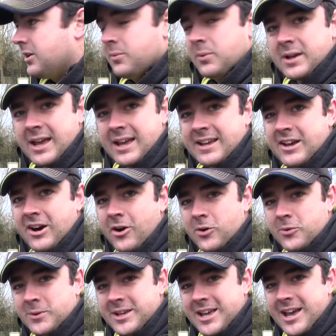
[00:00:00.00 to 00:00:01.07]
We're getting
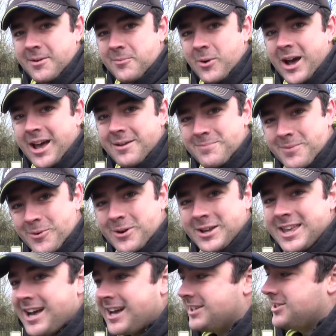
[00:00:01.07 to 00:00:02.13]
cold, we're getting wet, but we're
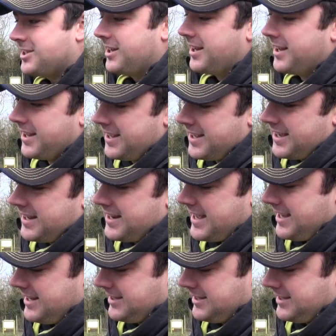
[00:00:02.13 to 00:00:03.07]
catching, and that